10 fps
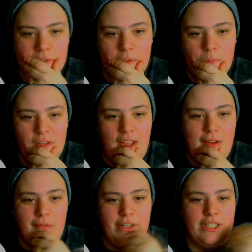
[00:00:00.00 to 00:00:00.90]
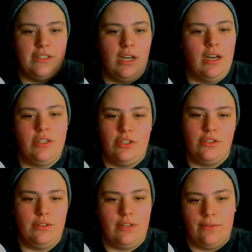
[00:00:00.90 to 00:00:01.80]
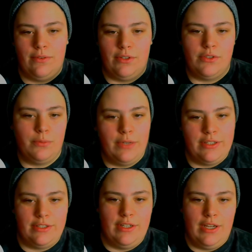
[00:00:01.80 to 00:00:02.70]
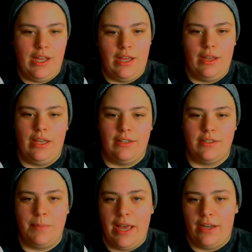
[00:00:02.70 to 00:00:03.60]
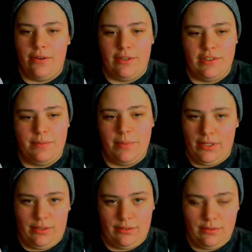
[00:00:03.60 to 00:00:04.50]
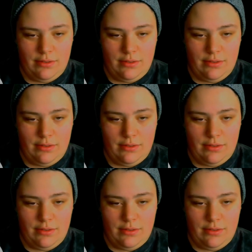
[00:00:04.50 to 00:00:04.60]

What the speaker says: with every touch, every twist, a spatter, a spill.